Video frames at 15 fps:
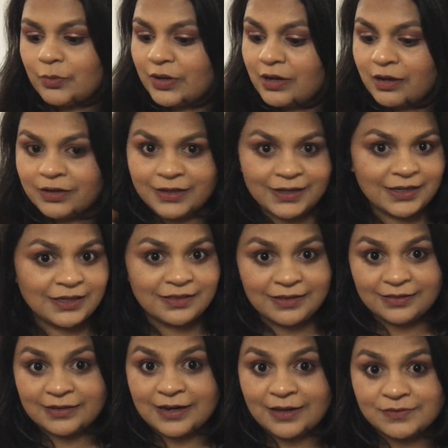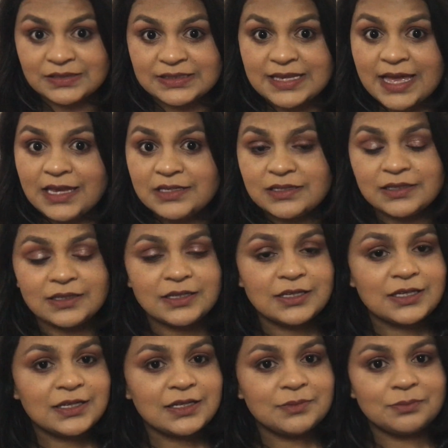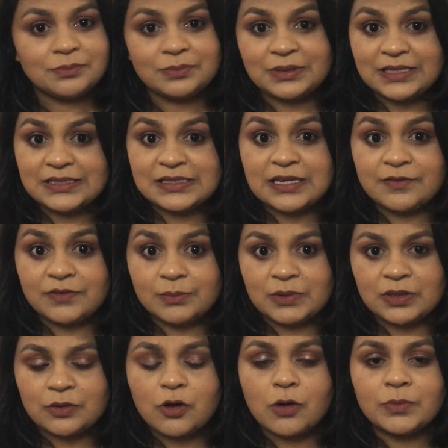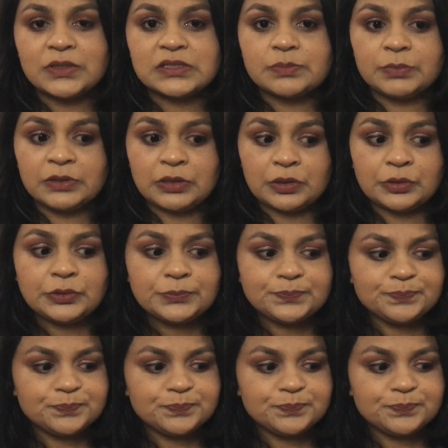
regarding anything that I've said, please leave them in the comments below.